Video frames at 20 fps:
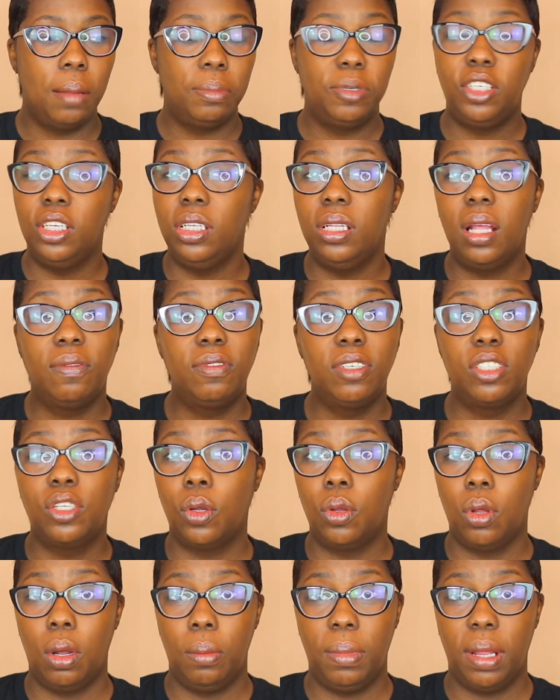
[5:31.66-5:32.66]
She never
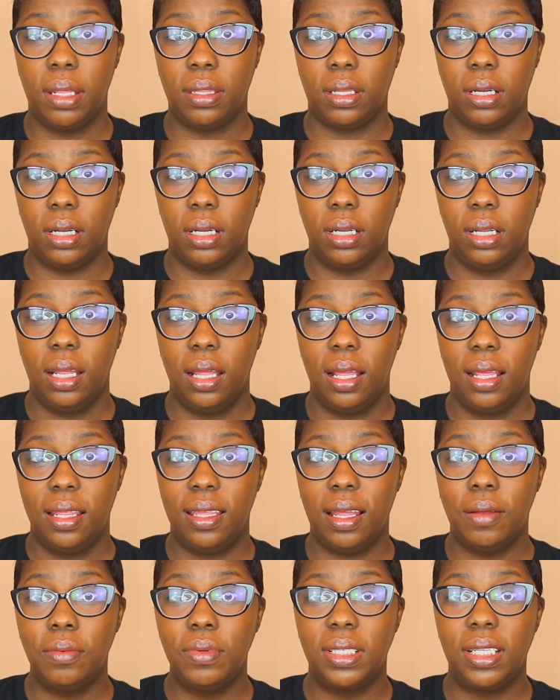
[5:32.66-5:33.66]
told her mother.
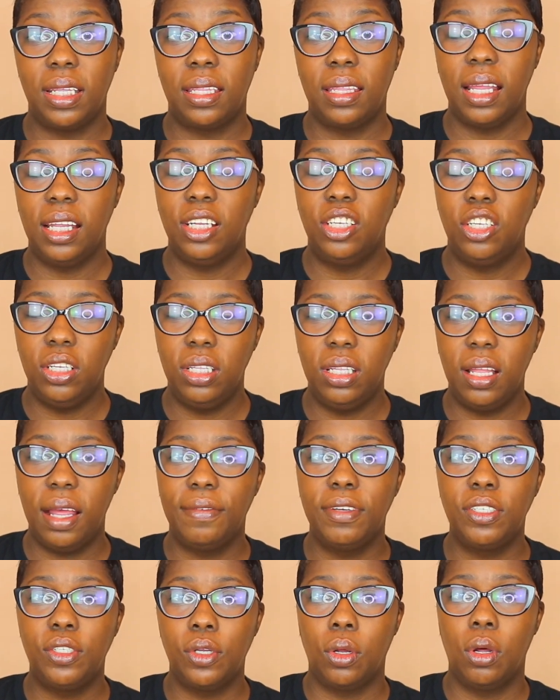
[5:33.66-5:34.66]
That was the thing. She
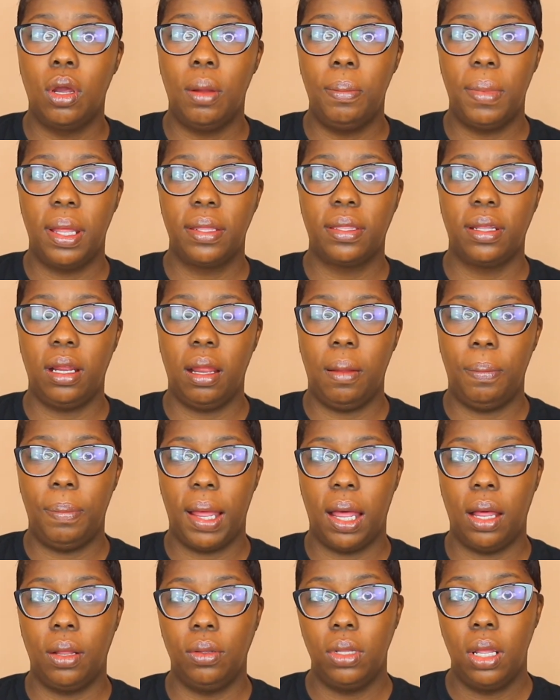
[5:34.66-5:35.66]
never told her mother
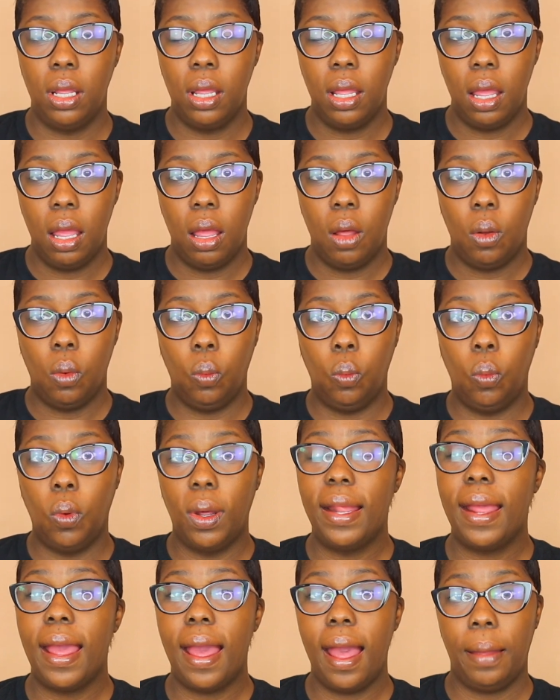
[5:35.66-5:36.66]
about
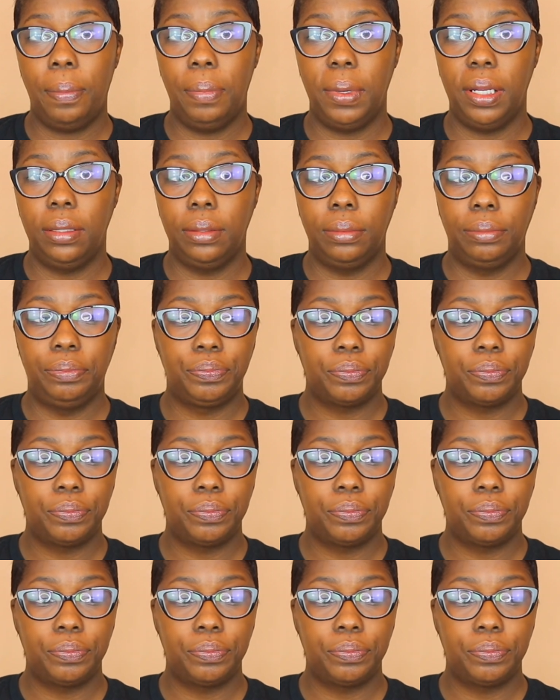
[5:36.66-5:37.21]
what happened.